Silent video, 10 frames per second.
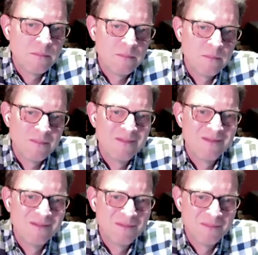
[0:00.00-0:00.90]

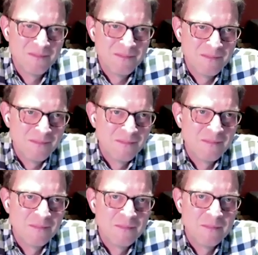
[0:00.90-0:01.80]

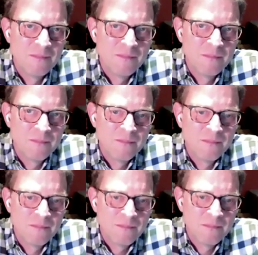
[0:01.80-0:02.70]

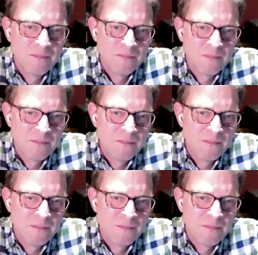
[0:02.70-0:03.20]
This person isn't speaking.